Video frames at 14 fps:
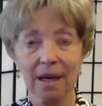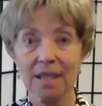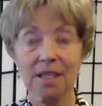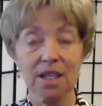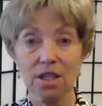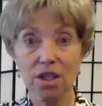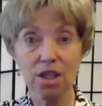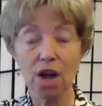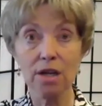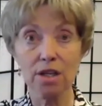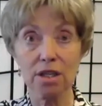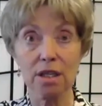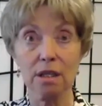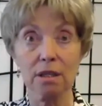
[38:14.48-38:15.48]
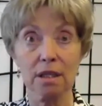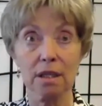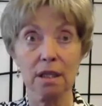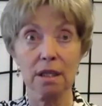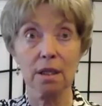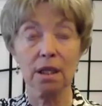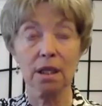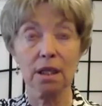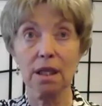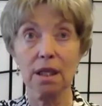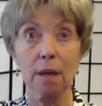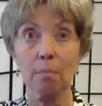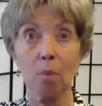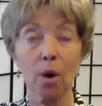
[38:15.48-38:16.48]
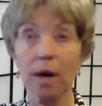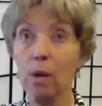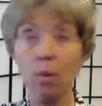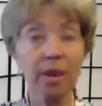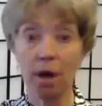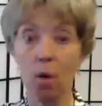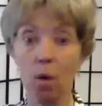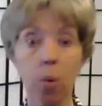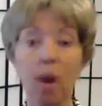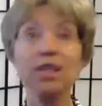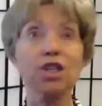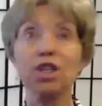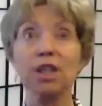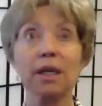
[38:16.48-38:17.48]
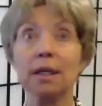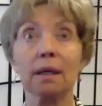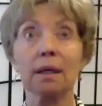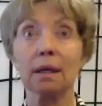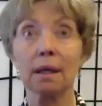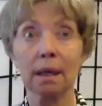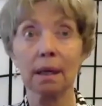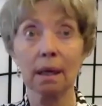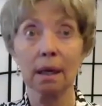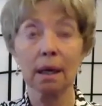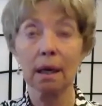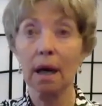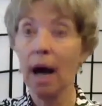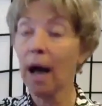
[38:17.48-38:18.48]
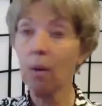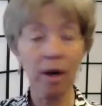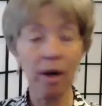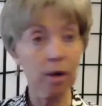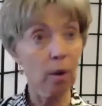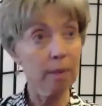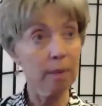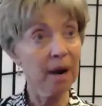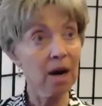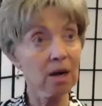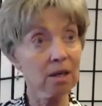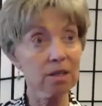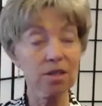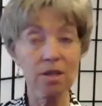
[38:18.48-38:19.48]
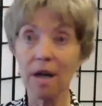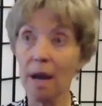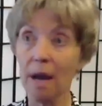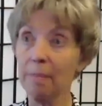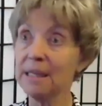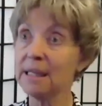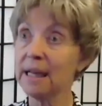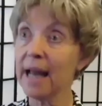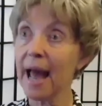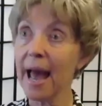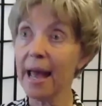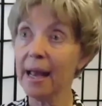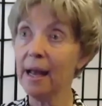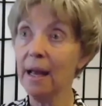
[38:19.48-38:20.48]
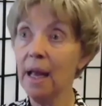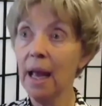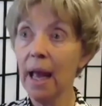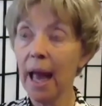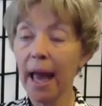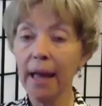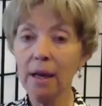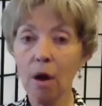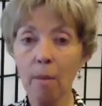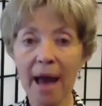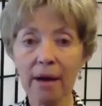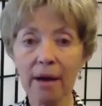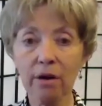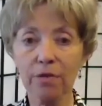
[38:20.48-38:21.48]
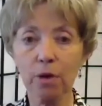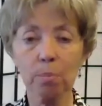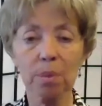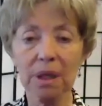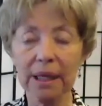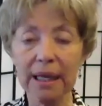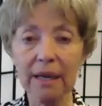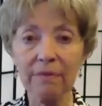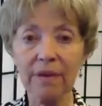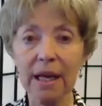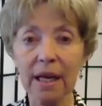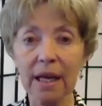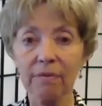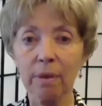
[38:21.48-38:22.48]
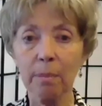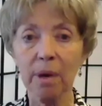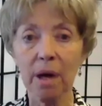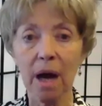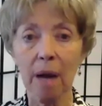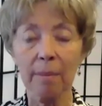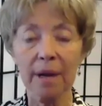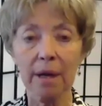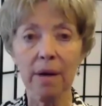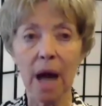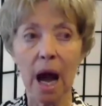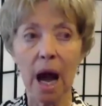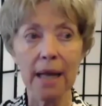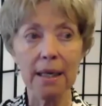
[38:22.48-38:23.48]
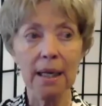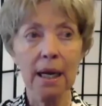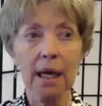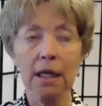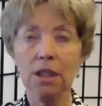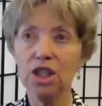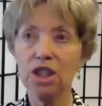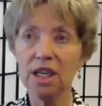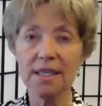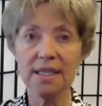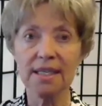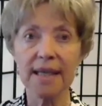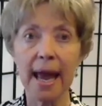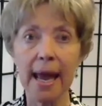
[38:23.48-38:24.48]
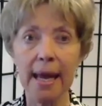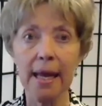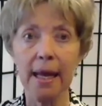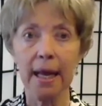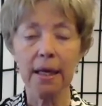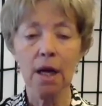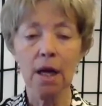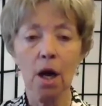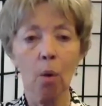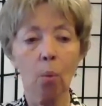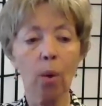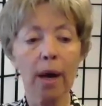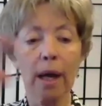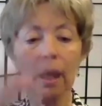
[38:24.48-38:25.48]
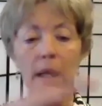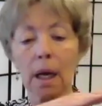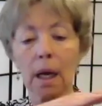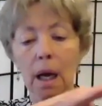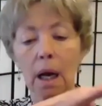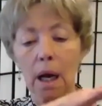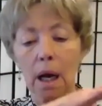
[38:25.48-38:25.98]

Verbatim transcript: Because it starts the, the morning with the question I wonder what miracles are coming today. And no matter if you believe any of them are coming or not, just saying it will